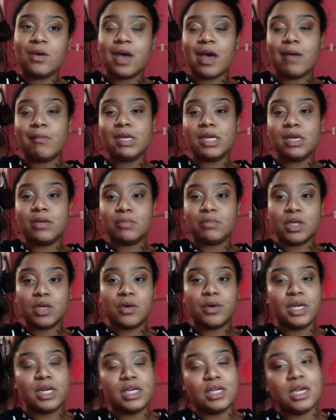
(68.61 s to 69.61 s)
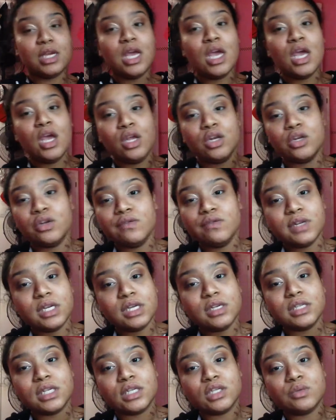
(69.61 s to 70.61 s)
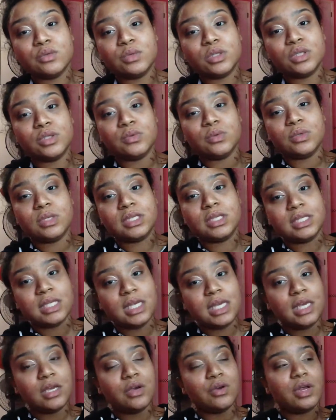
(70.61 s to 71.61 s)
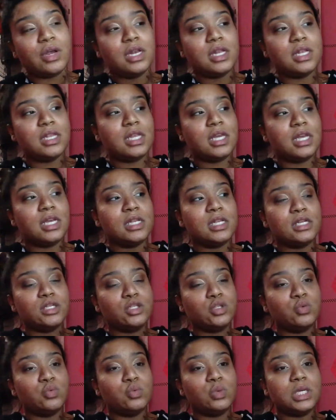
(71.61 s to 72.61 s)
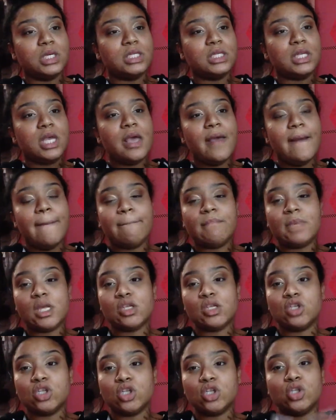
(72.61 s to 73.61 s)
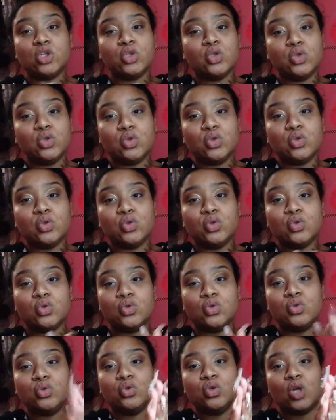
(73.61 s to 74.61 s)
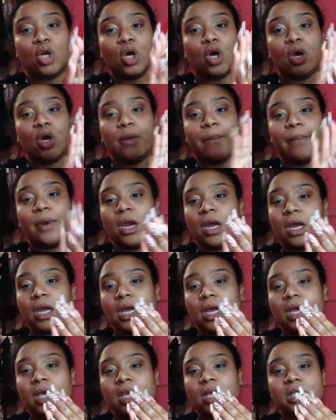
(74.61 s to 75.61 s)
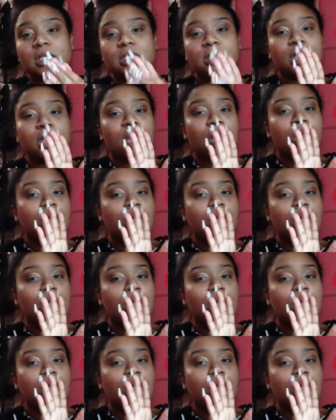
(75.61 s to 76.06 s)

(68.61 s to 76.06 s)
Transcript: Comment down below any new videos that you want to see or anything that you want me to do, you know, pranks,